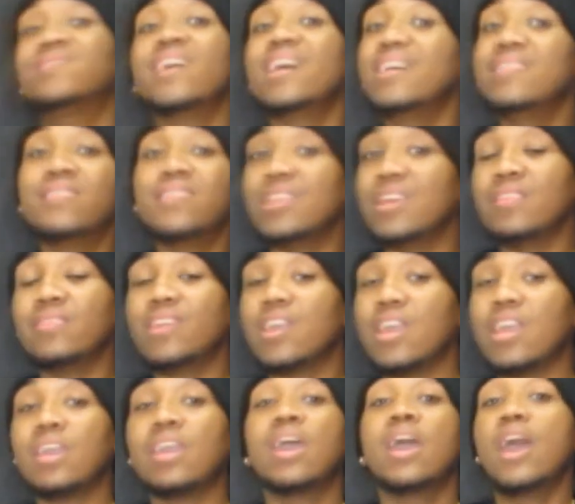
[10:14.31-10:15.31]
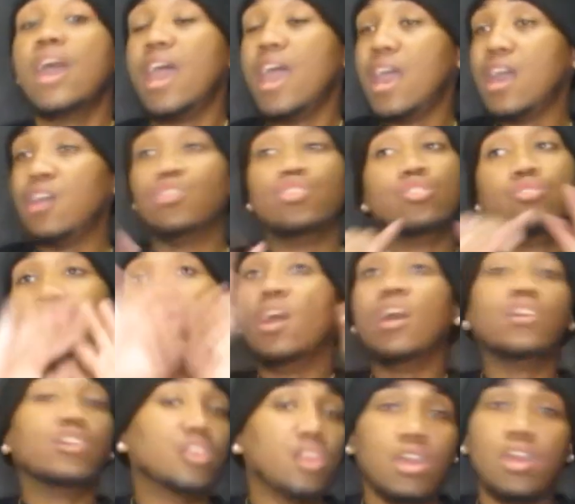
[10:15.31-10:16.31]
says anything.
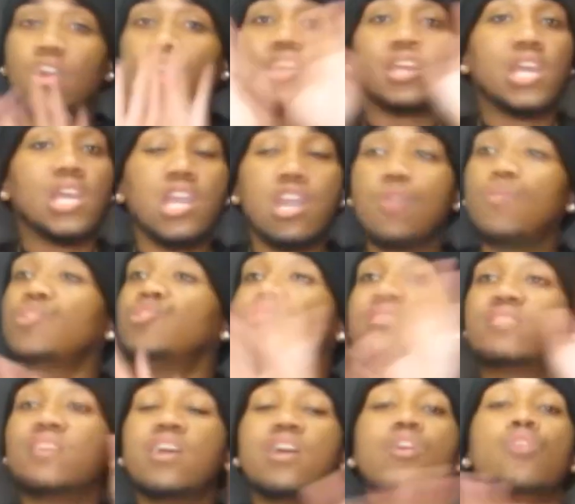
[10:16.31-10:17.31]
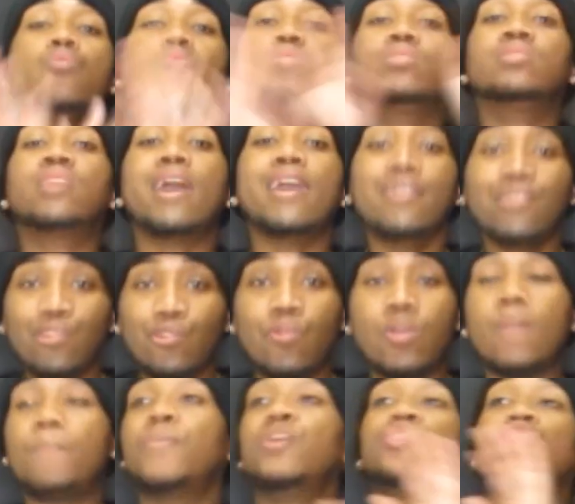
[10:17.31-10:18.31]
Karen, Giselle, they
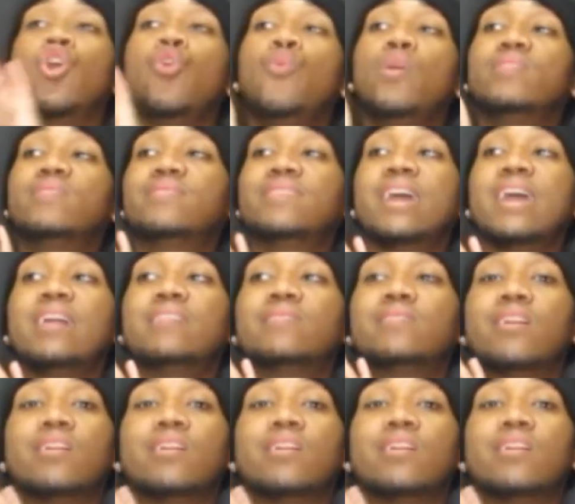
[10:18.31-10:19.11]
do it, but no one says